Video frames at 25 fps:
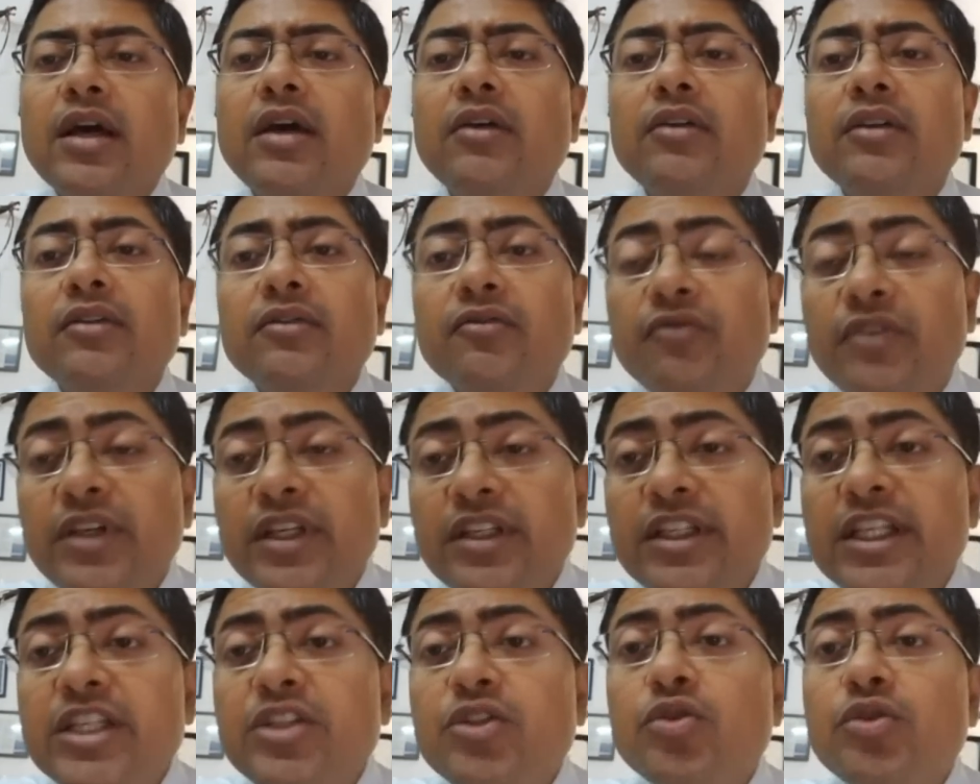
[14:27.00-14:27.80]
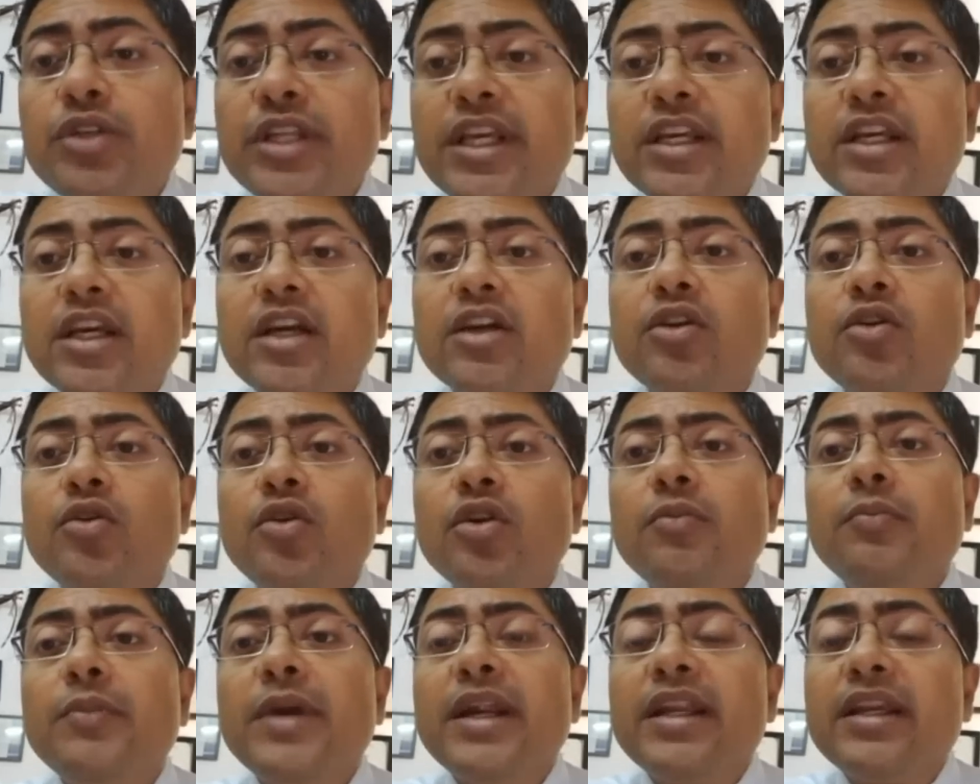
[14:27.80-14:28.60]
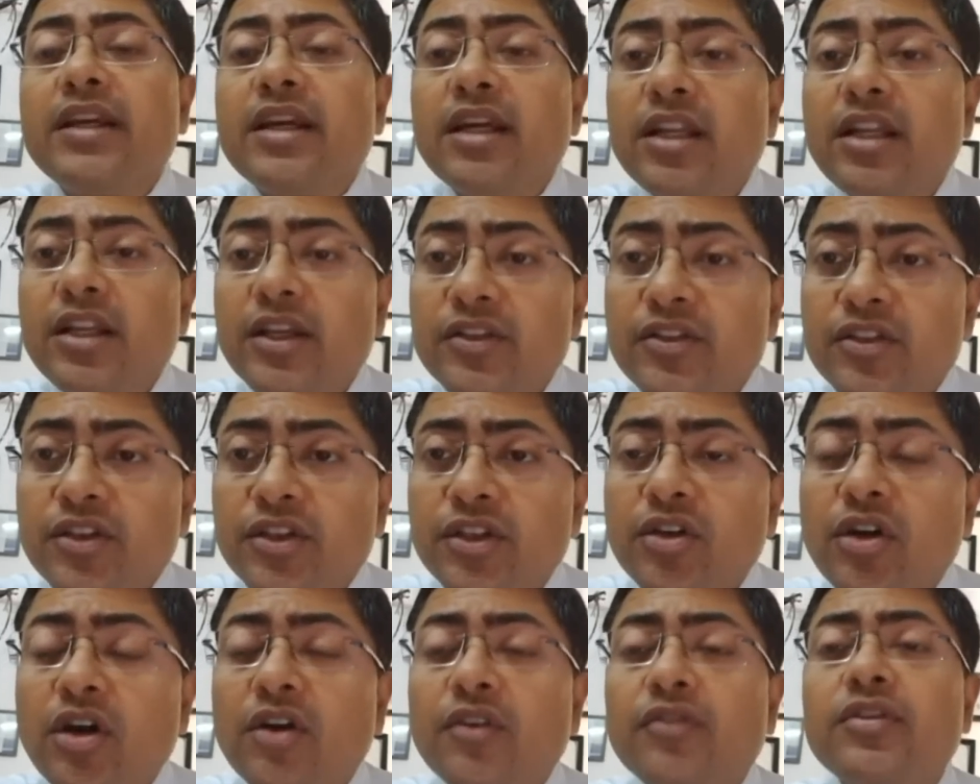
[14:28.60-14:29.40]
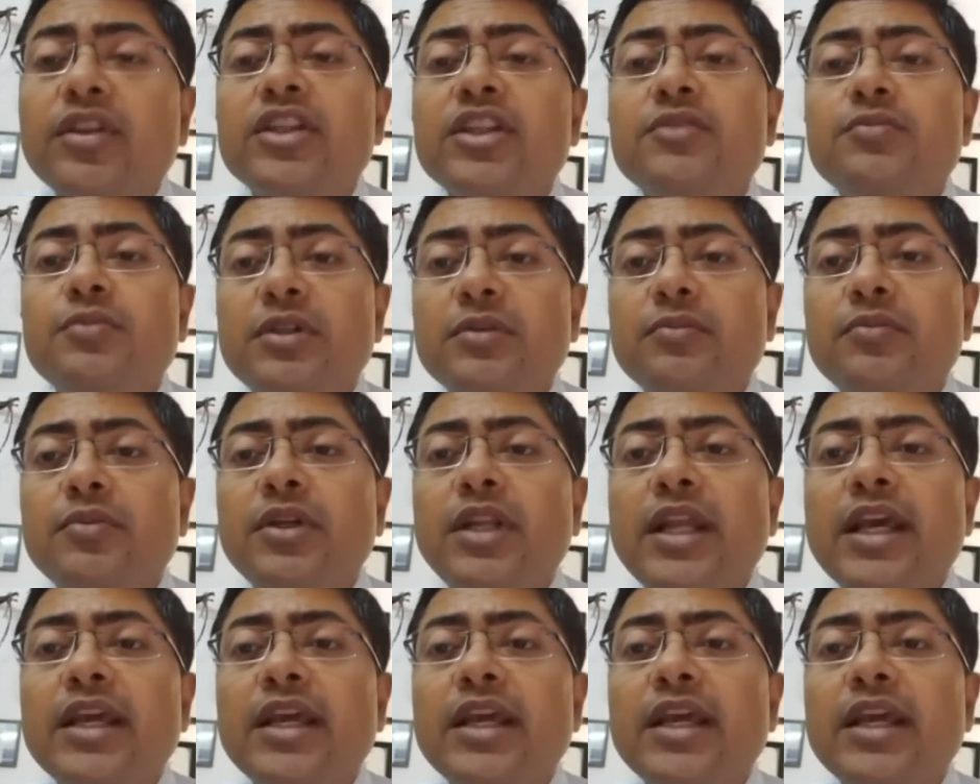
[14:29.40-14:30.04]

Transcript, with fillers: we need to take a good medical history of such people